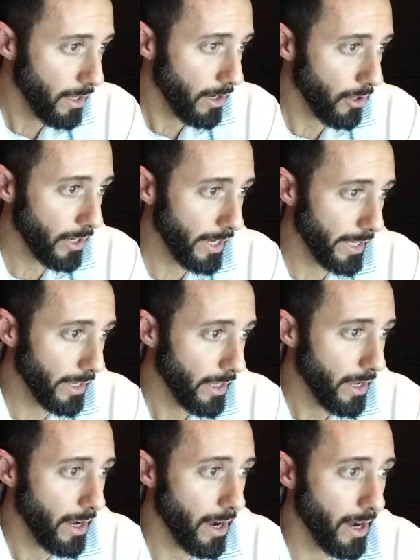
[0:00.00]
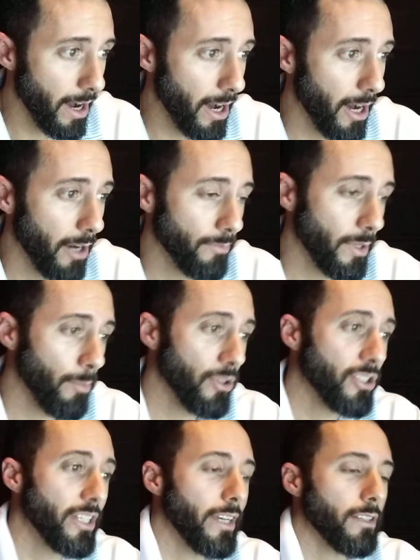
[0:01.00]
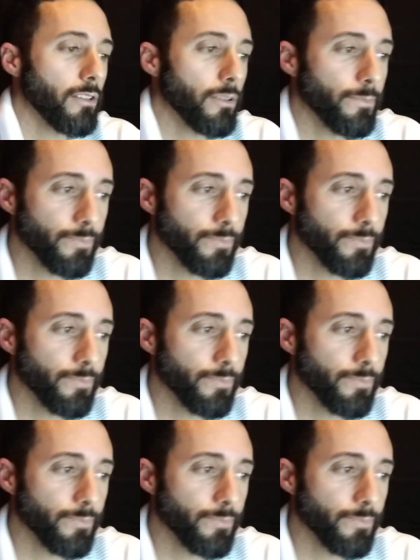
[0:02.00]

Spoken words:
Okay, number 6.